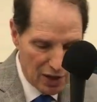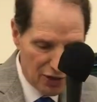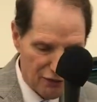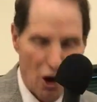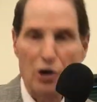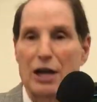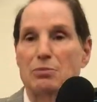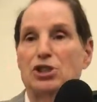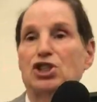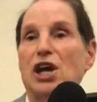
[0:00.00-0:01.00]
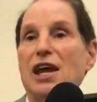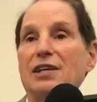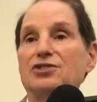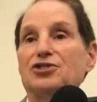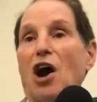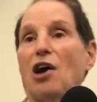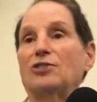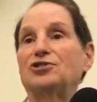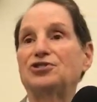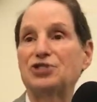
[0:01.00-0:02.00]
The voting machines are
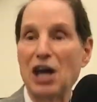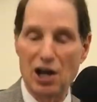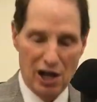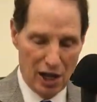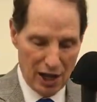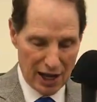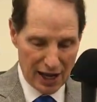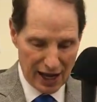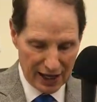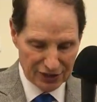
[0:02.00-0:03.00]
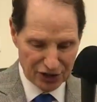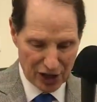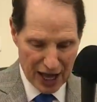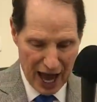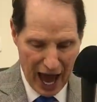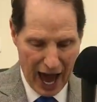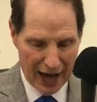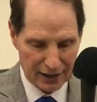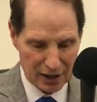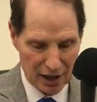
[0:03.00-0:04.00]
still easily
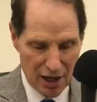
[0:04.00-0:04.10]
hacked.